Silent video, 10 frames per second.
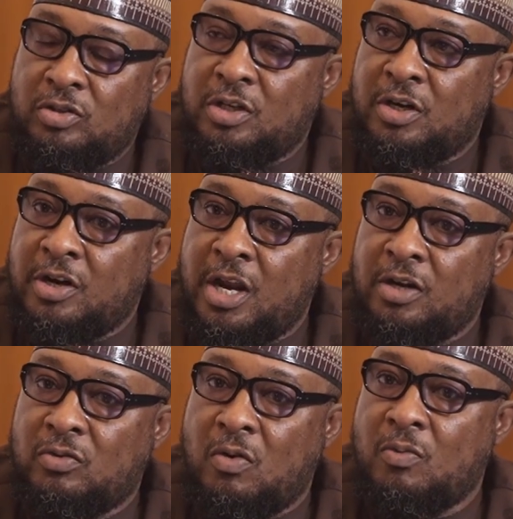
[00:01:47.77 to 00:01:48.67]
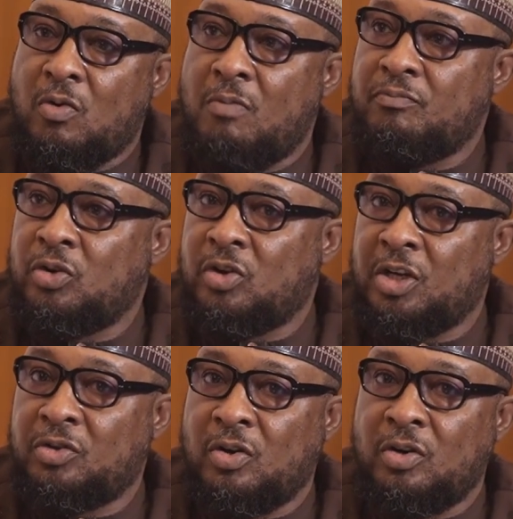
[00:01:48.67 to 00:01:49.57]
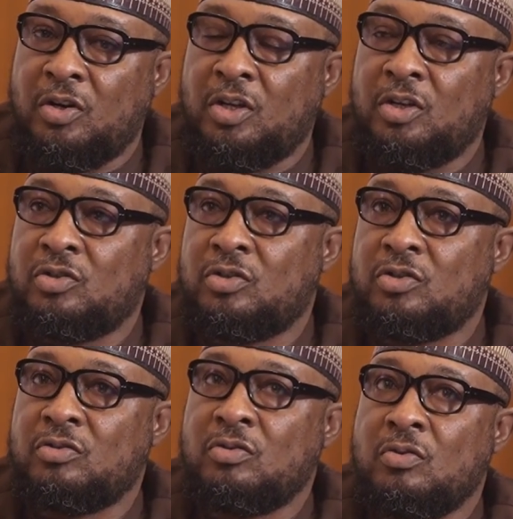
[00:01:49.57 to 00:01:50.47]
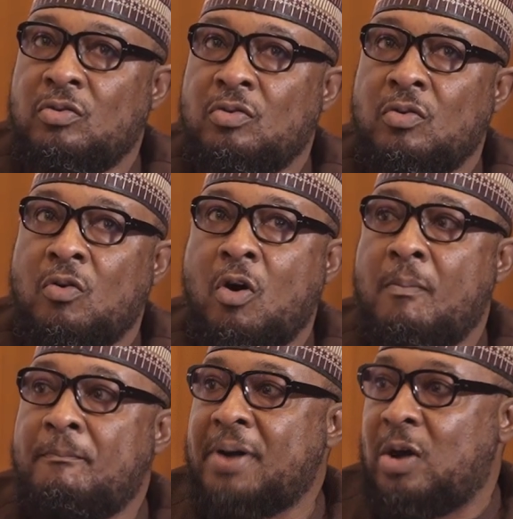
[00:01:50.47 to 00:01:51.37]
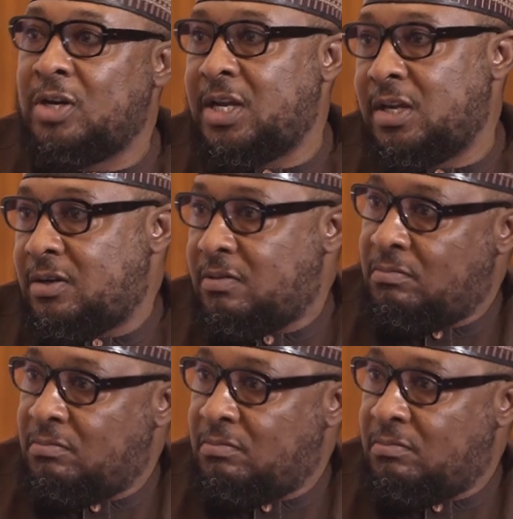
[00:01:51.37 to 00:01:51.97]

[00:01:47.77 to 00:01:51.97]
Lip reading: the rate of computation is compounded.